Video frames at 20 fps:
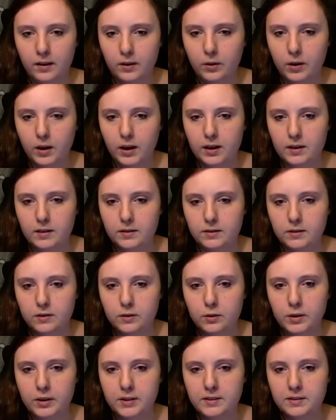Okay, so
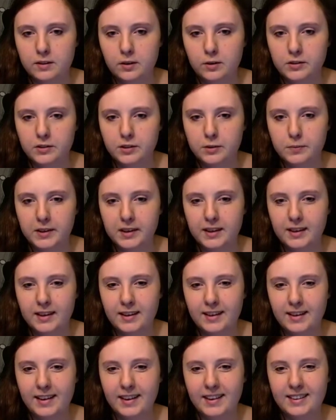it's going to
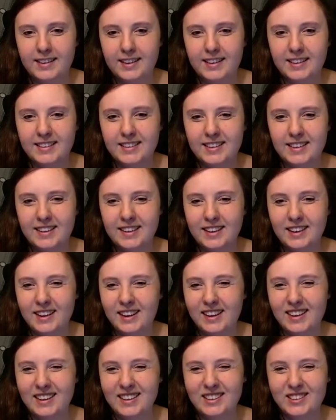be eclectic
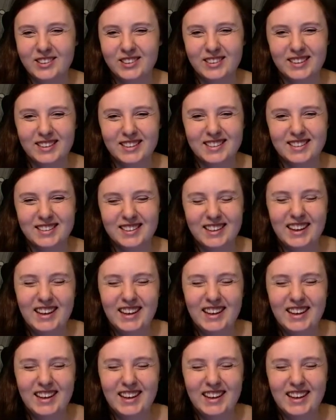electronics.